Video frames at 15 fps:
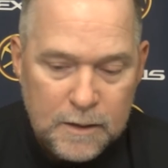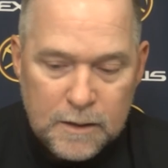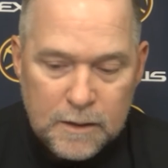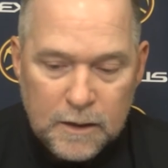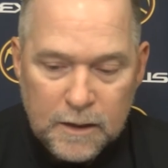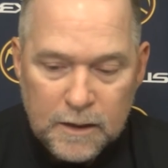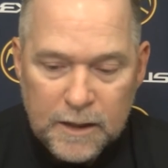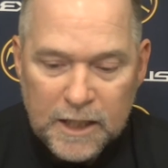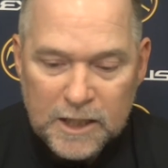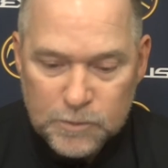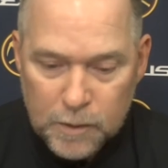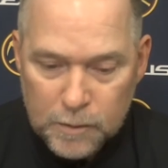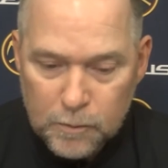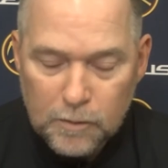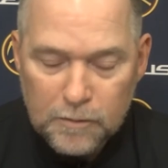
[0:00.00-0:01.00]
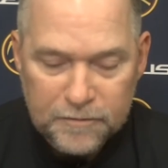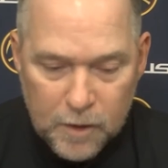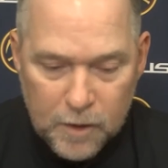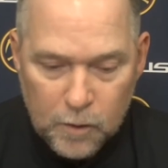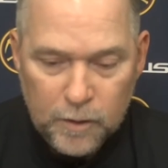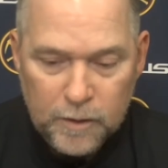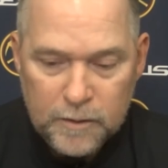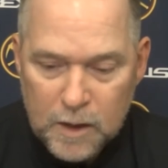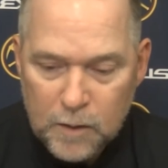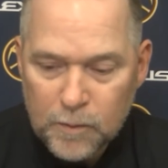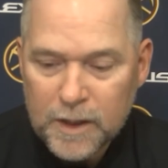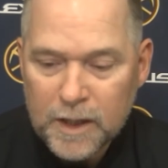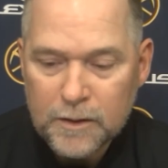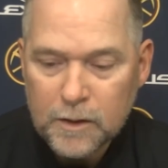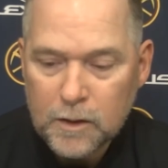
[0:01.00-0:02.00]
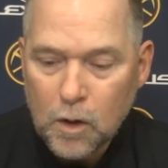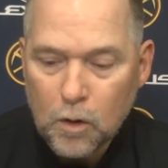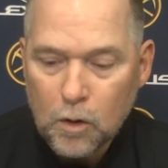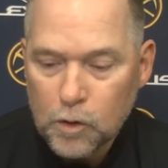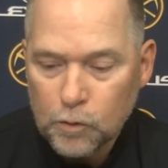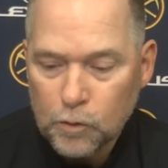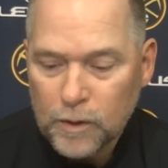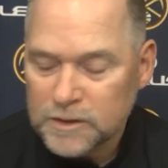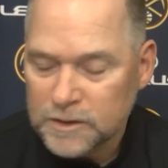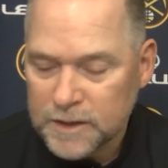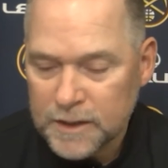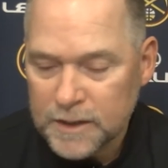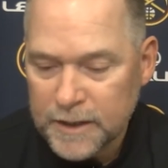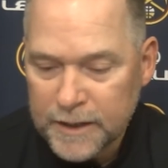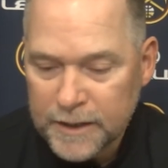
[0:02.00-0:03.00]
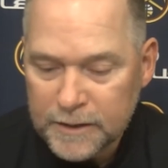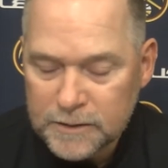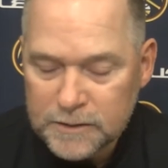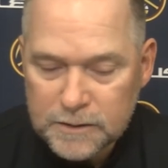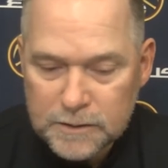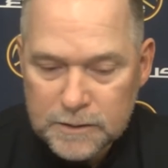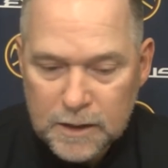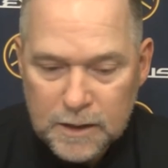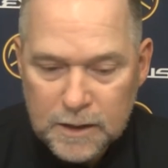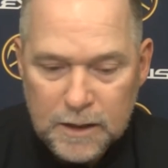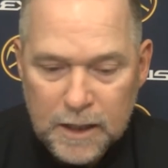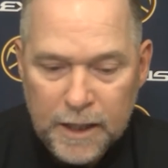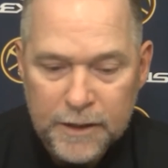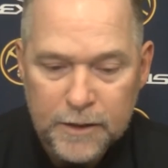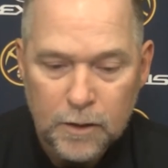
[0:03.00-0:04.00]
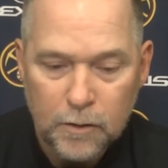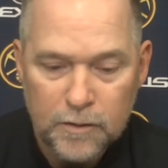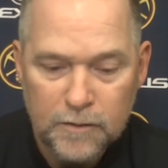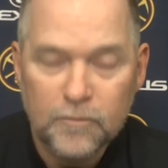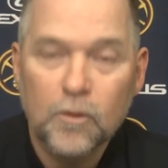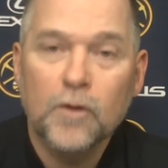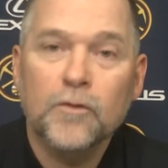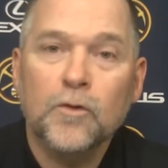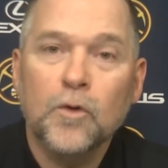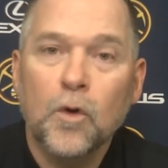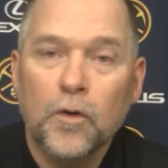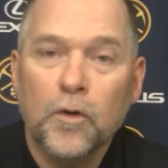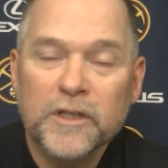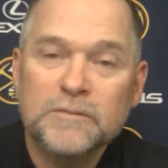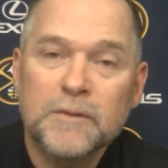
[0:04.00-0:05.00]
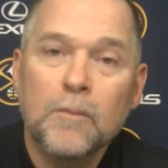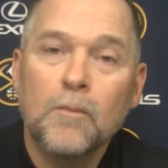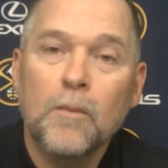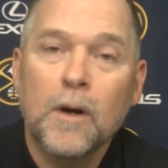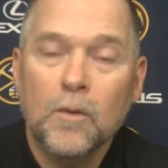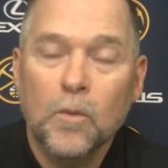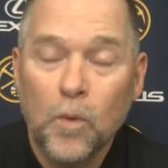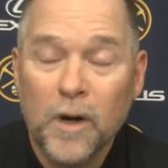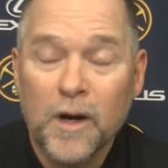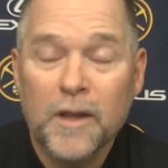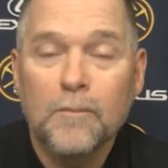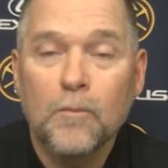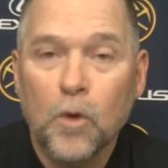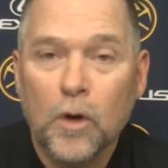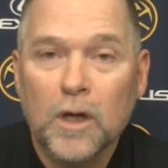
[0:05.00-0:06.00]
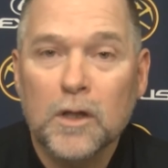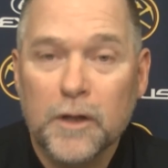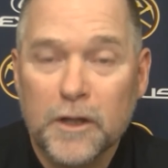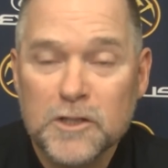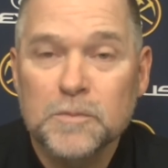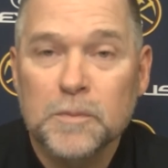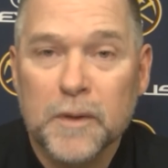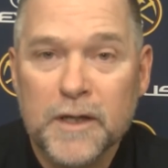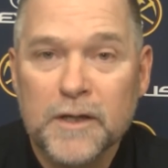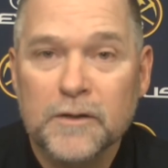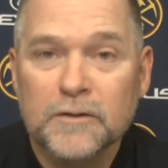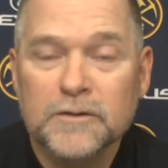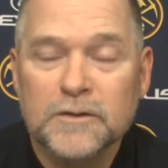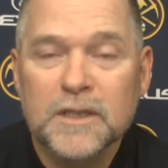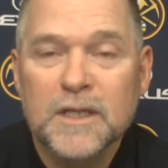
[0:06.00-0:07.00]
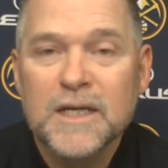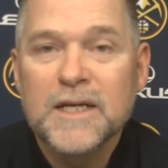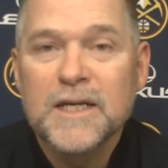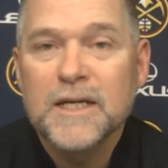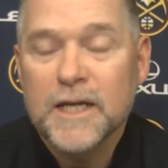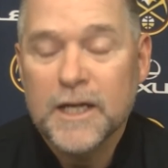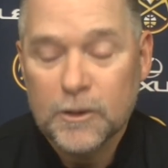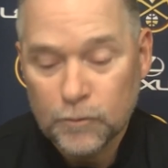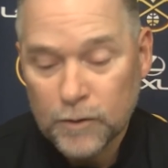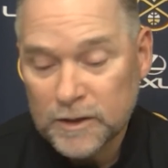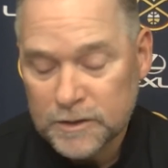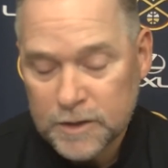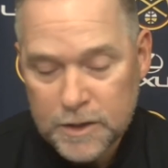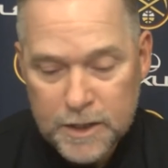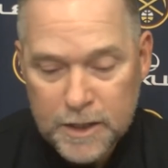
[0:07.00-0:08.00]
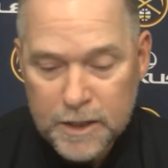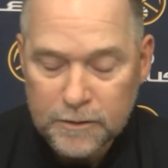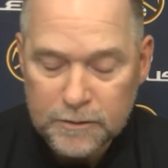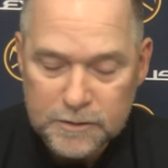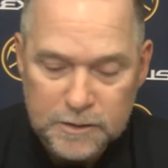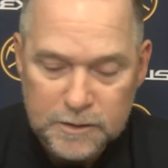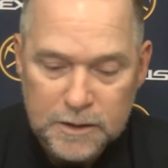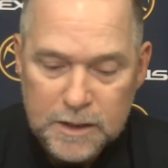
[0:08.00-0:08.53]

as we move forward and we get Nicole the rest he needs, I know in the fourth quarter, he's been one of the more clutch players in recent years.